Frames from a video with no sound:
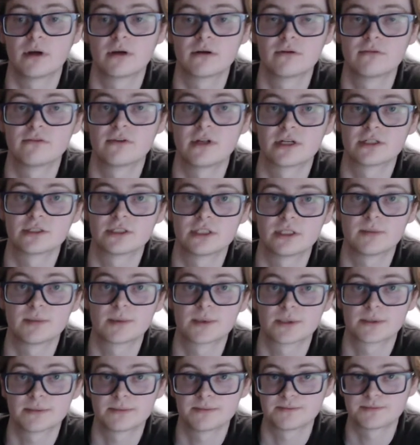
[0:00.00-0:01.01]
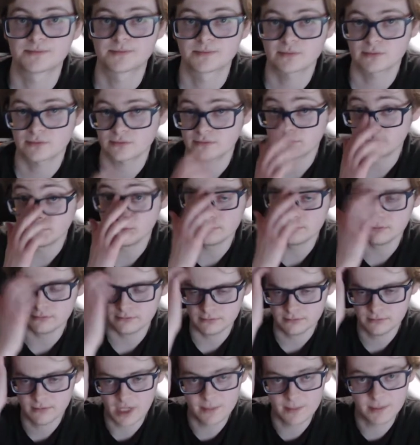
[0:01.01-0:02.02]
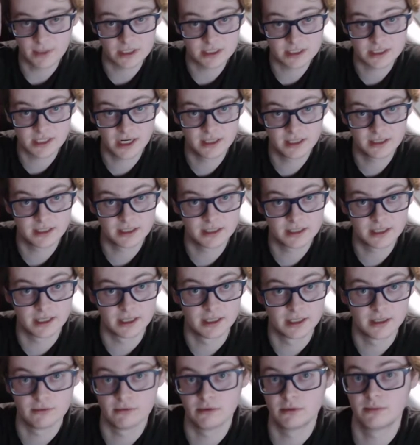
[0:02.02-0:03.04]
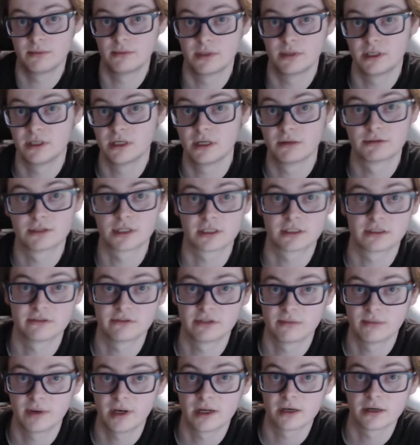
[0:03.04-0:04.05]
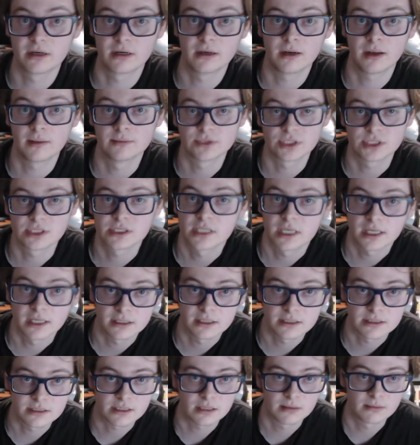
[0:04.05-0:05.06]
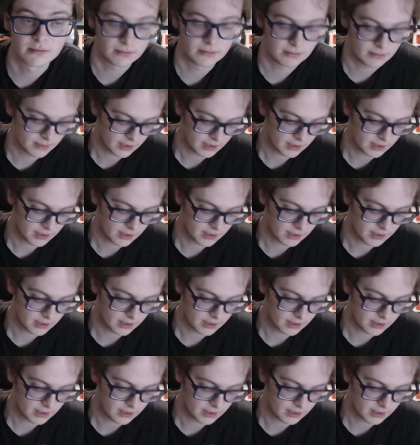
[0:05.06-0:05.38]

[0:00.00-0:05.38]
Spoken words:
modern flagships. I'm not saying that they would be objectively better, I'm just saying it's